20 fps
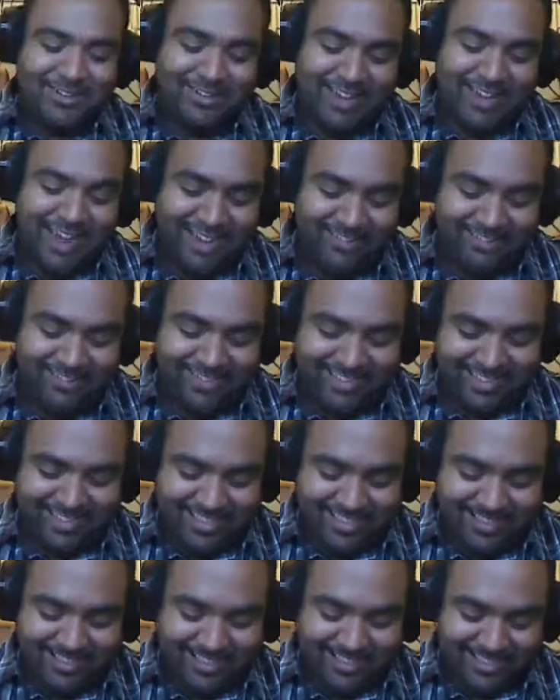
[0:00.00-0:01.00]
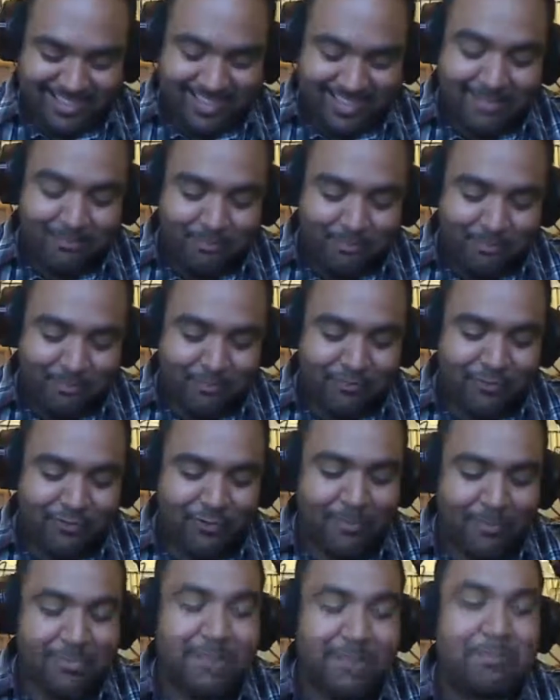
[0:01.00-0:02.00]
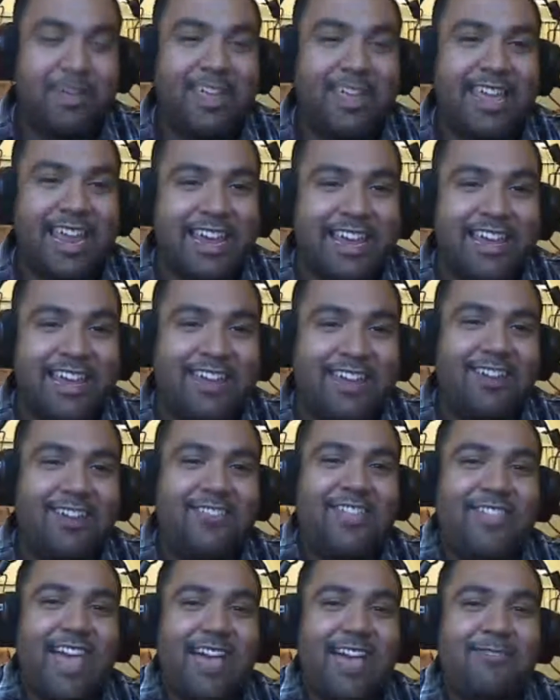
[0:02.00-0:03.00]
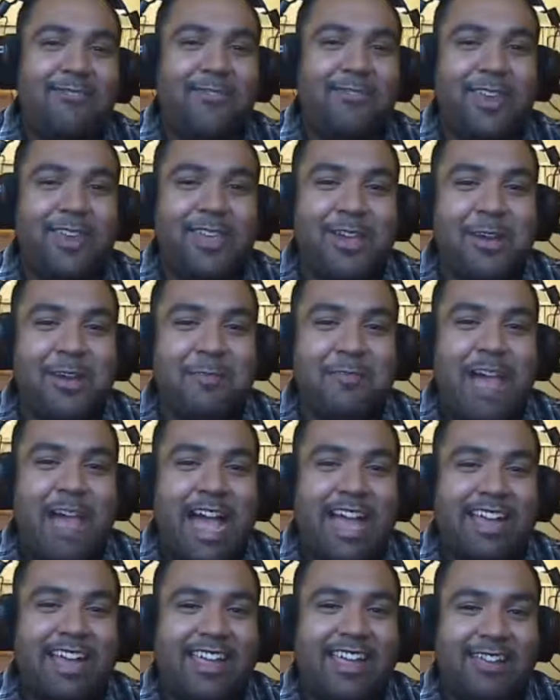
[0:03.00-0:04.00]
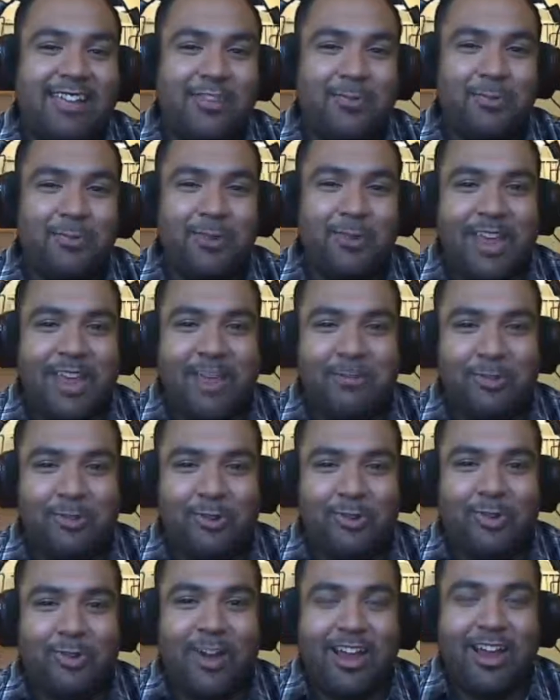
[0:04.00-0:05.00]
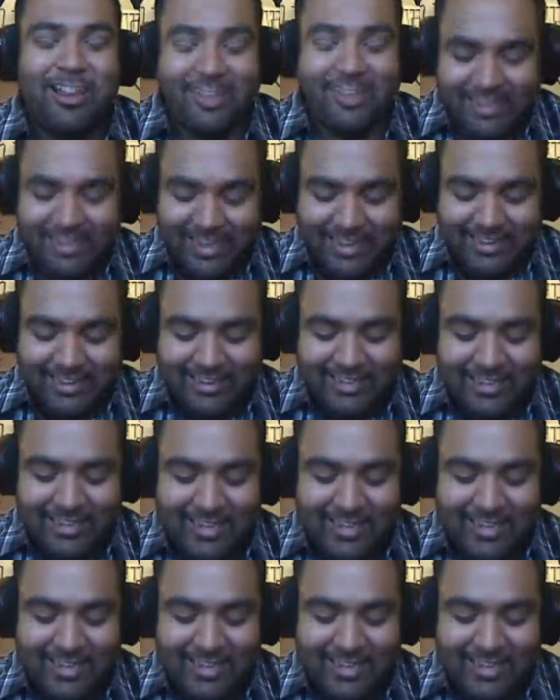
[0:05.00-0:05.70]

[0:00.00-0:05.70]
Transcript: I was from the beginning of that video package where they were trying to